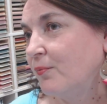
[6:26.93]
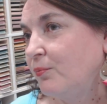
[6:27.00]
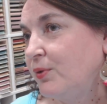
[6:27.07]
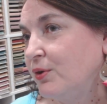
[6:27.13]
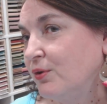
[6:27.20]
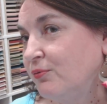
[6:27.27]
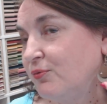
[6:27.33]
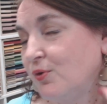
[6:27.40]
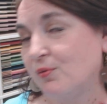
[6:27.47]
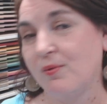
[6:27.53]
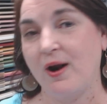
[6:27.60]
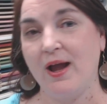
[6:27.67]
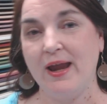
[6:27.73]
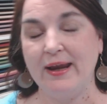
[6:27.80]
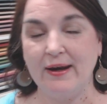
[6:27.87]
Beautiful,
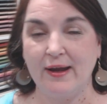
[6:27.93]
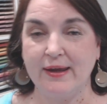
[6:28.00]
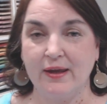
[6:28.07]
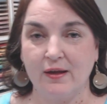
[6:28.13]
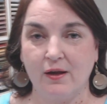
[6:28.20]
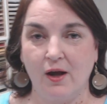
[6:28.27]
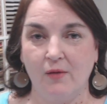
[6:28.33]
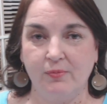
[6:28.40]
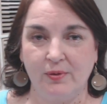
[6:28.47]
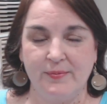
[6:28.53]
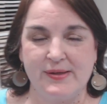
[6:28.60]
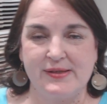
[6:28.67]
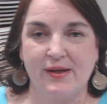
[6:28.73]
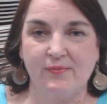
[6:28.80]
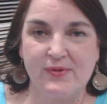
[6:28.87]
right? I get
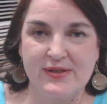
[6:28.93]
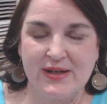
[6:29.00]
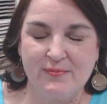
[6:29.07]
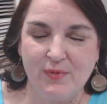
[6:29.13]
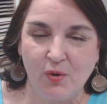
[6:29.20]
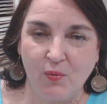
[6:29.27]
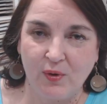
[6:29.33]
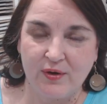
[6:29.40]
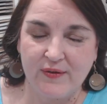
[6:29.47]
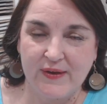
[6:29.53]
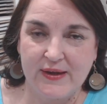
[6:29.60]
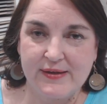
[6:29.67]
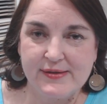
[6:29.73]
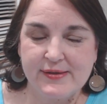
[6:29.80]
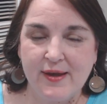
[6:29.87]
compliments every time I wear
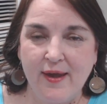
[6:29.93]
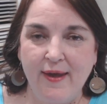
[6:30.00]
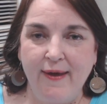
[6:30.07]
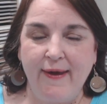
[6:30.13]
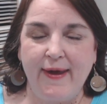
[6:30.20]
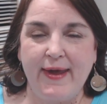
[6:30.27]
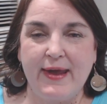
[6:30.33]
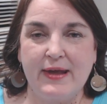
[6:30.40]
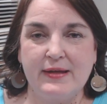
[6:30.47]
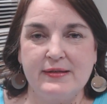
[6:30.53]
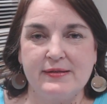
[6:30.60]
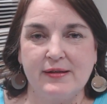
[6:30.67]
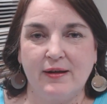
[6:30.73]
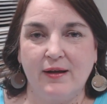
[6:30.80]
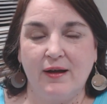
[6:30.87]
these,
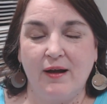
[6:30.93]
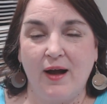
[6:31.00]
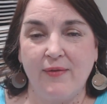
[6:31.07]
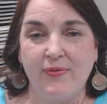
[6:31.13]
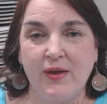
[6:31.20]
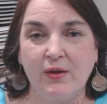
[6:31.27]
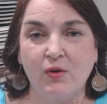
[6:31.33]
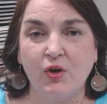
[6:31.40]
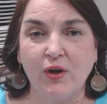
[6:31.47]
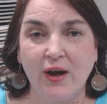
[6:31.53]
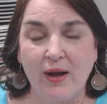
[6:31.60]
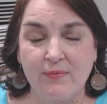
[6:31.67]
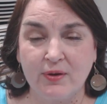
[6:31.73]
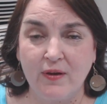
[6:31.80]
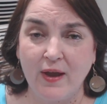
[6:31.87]
and I think you're going
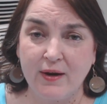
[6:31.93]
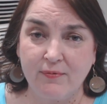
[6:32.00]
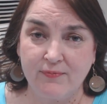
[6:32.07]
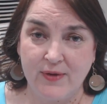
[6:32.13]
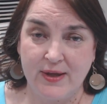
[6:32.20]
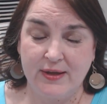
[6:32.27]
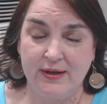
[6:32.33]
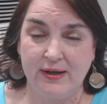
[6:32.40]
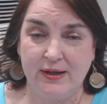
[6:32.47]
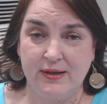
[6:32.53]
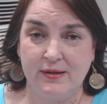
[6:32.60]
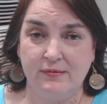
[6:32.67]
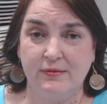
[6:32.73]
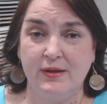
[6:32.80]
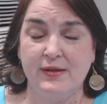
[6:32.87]
to have a lot of fun
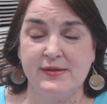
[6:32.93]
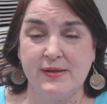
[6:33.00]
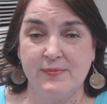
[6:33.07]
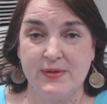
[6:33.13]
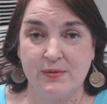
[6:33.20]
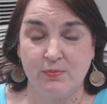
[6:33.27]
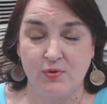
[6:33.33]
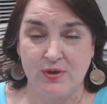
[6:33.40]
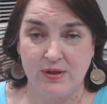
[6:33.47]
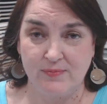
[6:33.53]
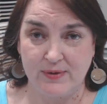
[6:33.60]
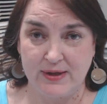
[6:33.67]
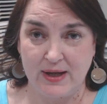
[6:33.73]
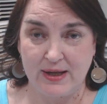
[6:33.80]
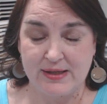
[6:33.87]
in the September
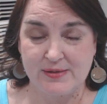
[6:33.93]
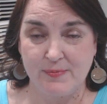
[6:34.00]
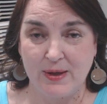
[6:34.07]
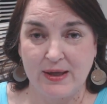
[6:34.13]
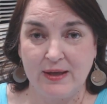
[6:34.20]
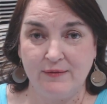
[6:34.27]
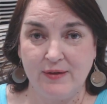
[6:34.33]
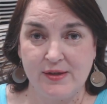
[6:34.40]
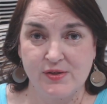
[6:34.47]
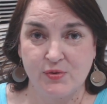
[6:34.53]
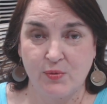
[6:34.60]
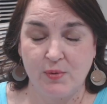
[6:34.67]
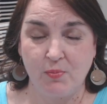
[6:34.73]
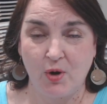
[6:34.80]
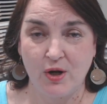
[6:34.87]
Diva Days making these
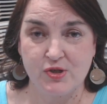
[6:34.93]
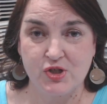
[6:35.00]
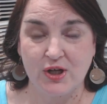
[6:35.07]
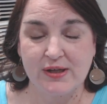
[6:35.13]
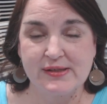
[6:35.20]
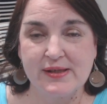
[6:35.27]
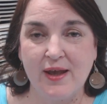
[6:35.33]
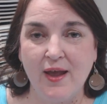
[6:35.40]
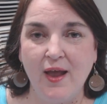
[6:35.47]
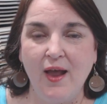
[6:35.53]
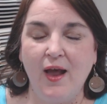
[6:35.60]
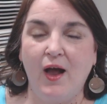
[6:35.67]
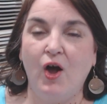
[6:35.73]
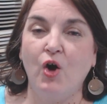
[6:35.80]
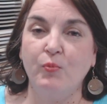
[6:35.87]
three projects.
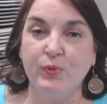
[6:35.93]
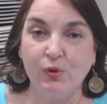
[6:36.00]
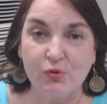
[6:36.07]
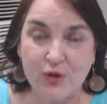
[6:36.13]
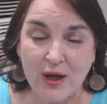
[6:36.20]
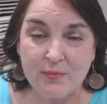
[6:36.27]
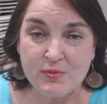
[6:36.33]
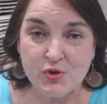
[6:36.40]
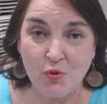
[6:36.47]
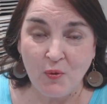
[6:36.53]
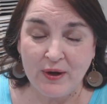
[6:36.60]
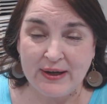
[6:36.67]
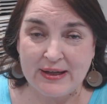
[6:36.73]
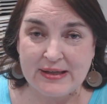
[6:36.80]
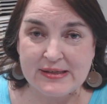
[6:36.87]
Hope you'll come
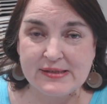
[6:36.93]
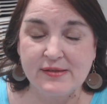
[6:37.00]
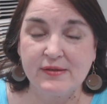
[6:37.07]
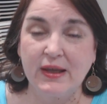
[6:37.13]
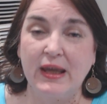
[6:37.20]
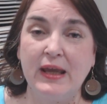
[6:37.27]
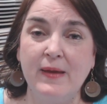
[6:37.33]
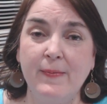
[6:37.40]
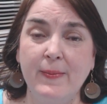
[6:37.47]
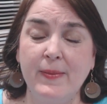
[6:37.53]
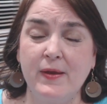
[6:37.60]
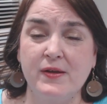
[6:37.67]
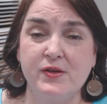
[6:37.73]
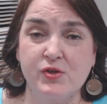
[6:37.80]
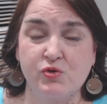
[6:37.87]
join us. In
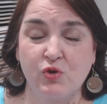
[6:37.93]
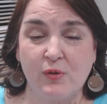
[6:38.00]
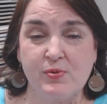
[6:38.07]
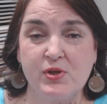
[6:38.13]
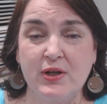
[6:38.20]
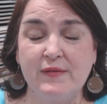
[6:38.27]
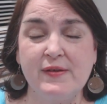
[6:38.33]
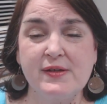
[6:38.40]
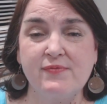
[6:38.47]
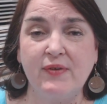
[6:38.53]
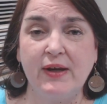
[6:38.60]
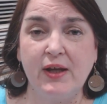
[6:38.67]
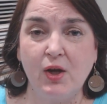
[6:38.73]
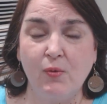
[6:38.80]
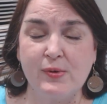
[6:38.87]
the description of this
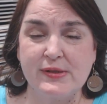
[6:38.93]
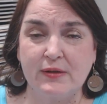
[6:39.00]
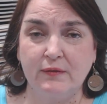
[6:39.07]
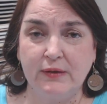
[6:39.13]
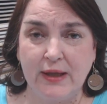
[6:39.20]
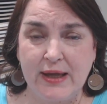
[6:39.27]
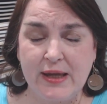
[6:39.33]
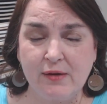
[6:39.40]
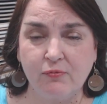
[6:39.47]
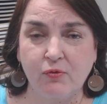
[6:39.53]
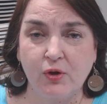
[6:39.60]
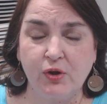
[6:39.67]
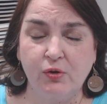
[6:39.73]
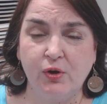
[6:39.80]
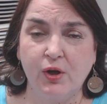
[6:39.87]
video is a link
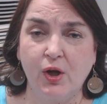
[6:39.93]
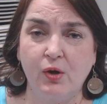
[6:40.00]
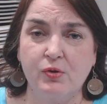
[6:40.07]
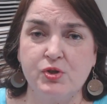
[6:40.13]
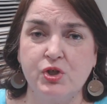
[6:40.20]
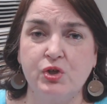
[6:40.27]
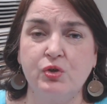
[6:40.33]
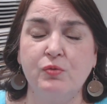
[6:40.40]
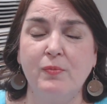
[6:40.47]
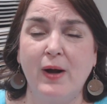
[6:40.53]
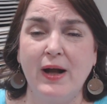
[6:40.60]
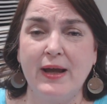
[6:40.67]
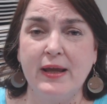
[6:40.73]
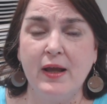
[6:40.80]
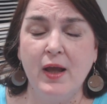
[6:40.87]
for you to go to
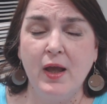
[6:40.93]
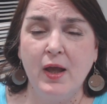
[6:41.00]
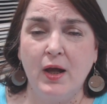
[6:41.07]
my